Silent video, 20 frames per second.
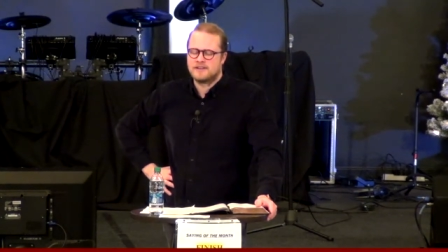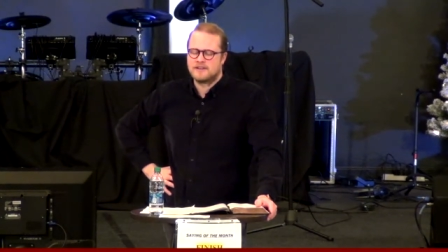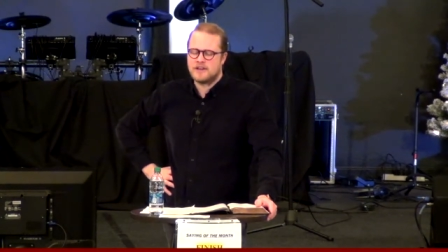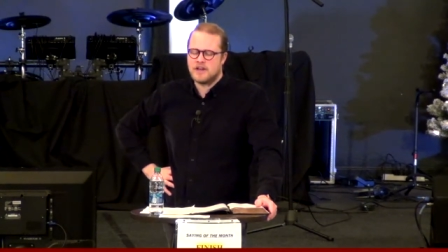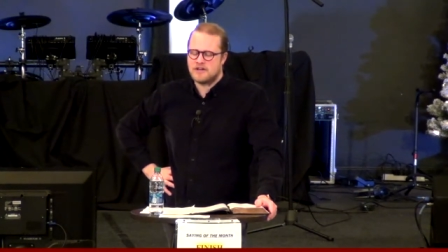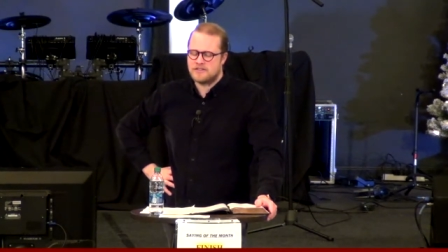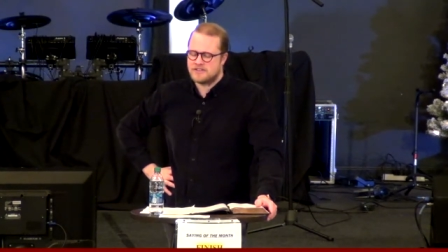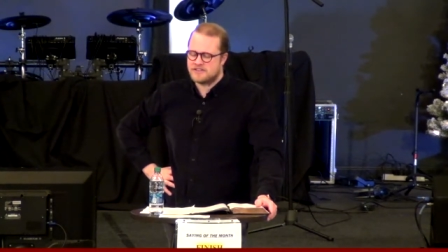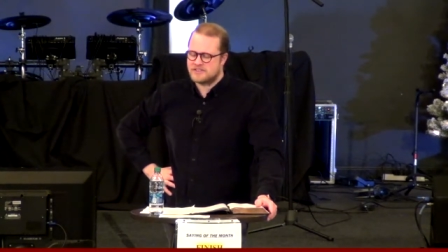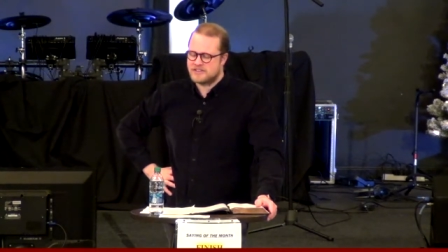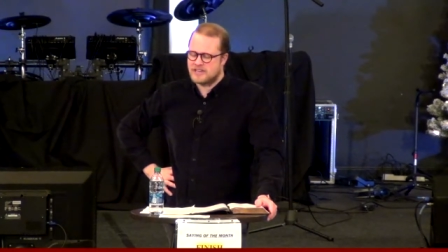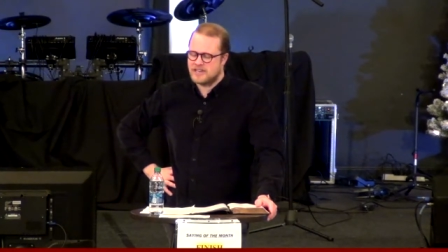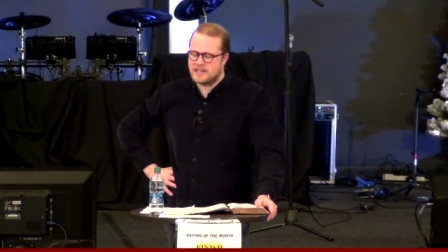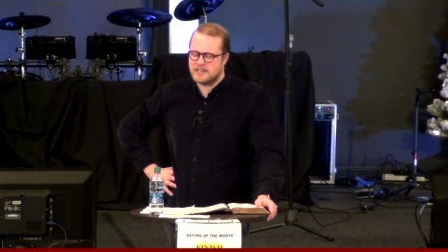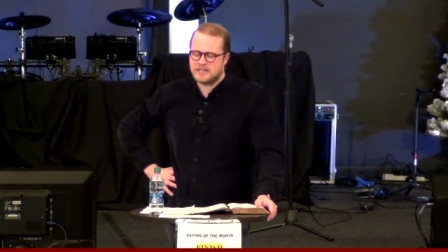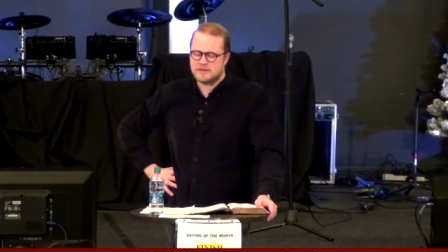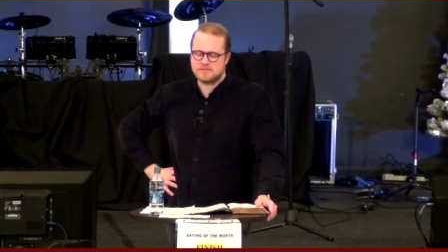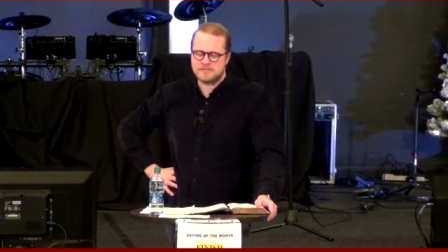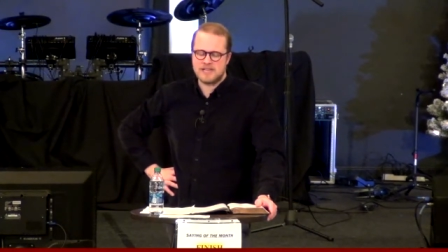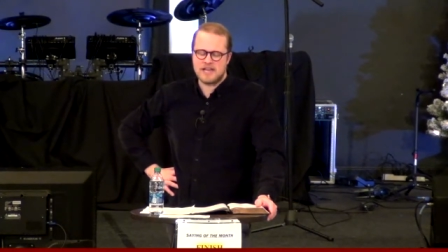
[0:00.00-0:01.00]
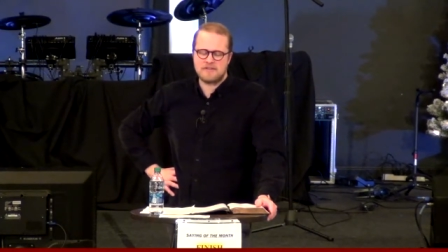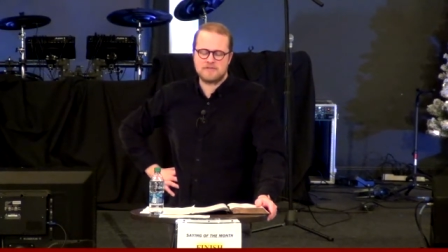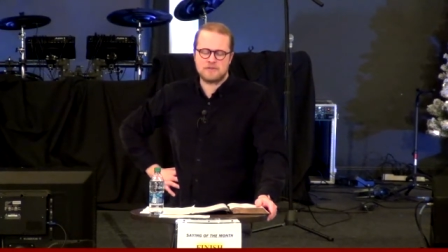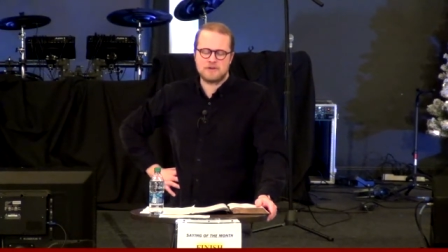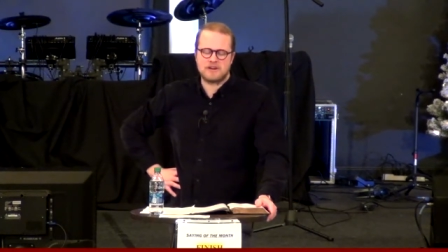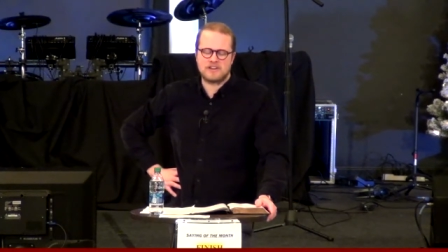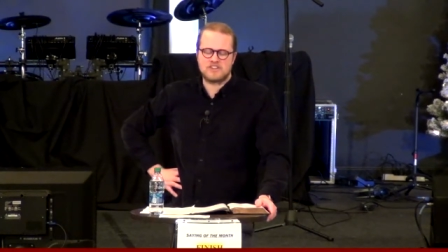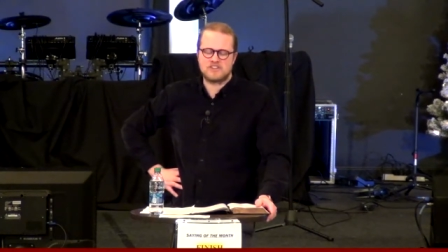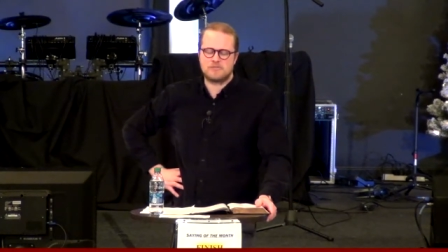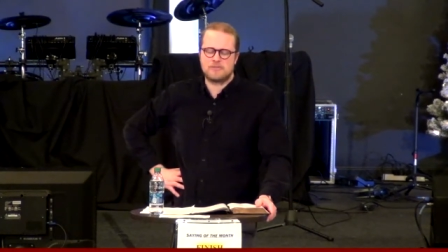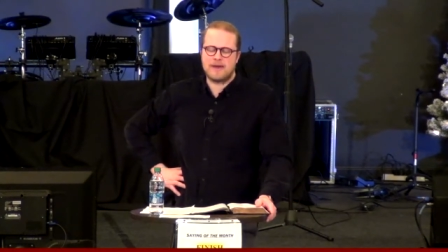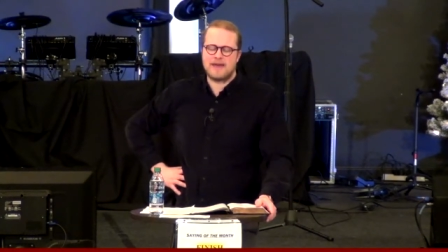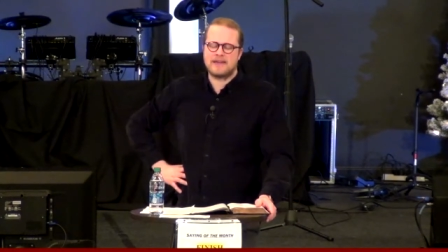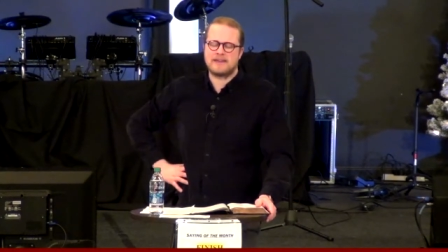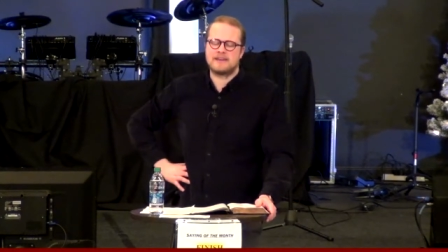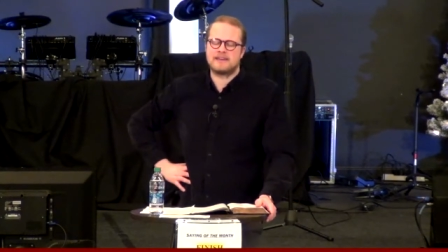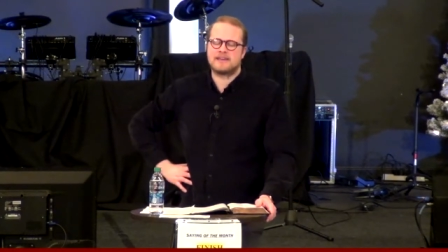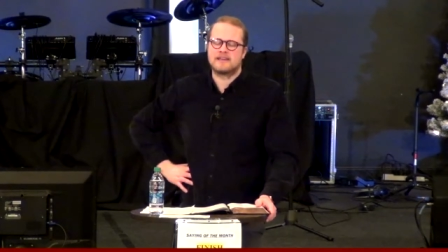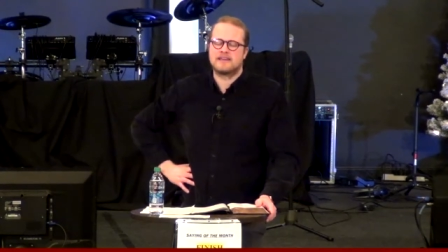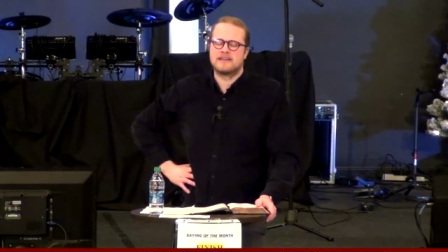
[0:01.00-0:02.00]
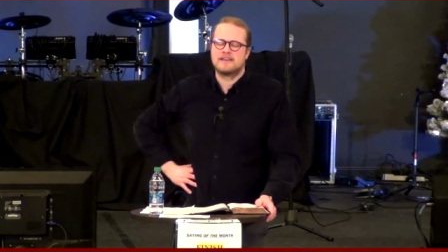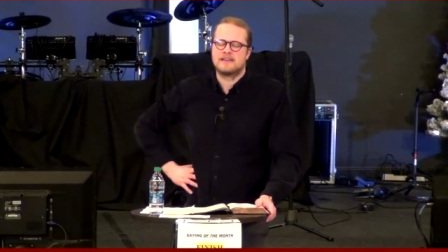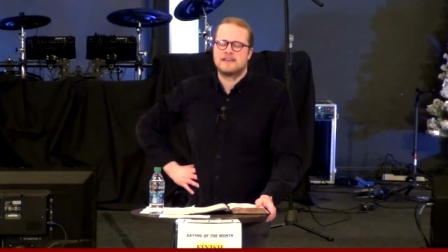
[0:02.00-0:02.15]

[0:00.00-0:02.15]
No, this kingdom's ever expanding.